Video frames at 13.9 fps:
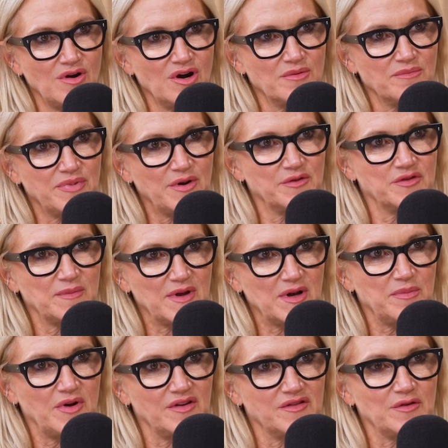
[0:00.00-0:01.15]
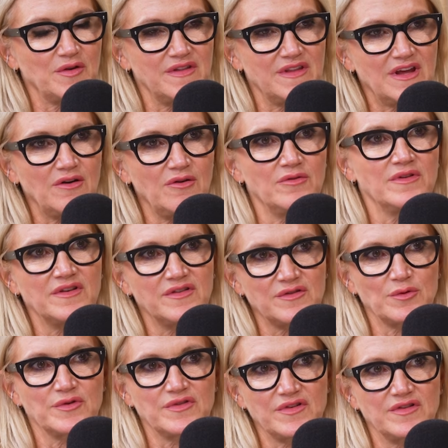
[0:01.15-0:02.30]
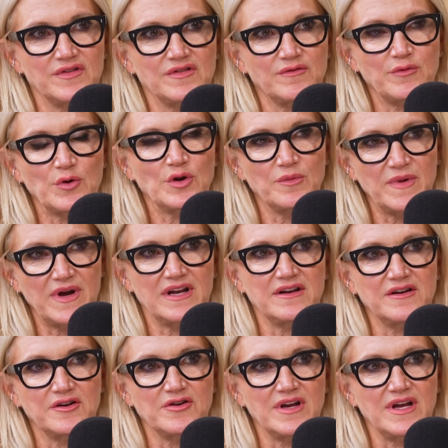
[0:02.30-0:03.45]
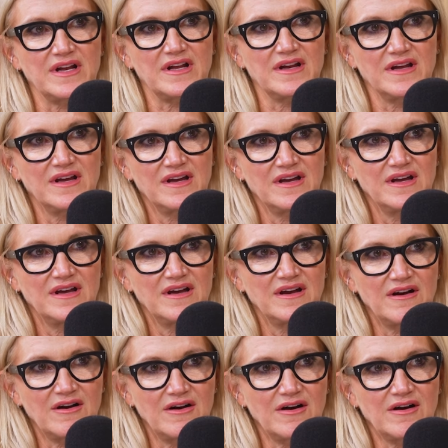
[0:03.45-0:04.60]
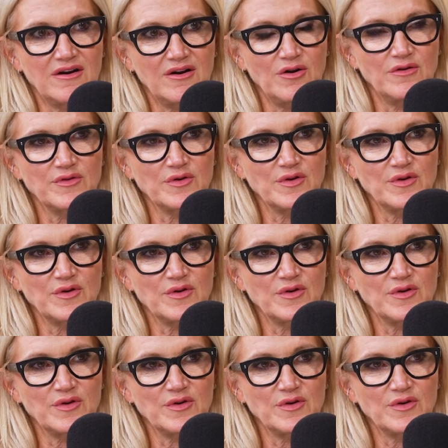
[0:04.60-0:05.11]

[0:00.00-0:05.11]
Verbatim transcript: You are postmenopausal, and the only sources for your body to create it are